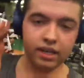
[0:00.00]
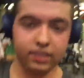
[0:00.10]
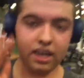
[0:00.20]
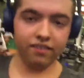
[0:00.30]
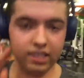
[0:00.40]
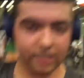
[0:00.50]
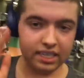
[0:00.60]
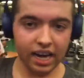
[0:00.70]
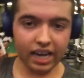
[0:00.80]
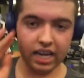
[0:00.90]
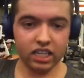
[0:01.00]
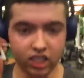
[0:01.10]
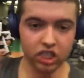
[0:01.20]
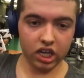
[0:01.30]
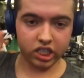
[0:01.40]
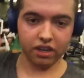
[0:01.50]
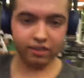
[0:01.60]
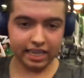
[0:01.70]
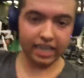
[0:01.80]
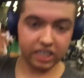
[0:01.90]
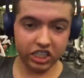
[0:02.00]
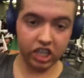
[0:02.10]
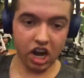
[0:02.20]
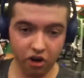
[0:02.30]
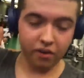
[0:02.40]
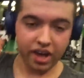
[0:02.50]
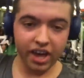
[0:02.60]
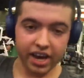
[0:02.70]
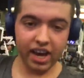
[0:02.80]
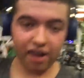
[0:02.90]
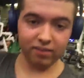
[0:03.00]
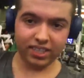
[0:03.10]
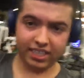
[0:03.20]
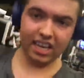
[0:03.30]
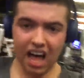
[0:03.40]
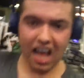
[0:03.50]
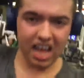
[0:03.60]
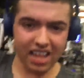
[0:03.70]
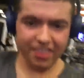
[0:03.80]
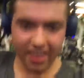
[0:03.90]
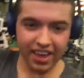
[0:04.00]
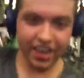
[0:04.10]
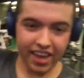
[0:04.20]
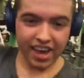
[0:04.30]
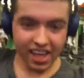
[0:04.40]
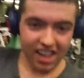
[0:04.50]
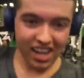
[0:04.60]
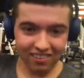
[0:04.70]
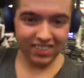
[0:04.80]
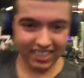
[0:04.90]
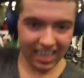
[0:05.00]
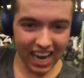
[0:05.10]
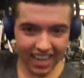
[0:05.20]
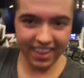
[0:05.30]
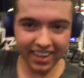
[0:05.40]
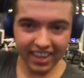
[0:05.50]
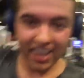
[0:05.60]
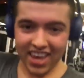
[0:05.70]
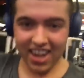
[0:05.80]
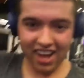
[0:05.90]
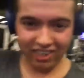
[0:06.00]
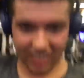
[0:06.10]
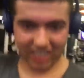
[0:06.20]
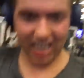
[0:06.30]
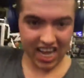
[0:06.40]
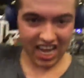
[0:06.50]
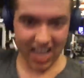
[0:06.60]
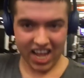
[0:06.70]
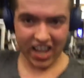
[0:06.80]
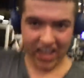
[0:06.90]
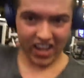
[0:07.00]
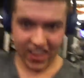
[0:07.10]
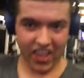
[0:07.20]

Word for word: Seven seconds, seven seconds to go, and I'm done. I'm done. And I'm done.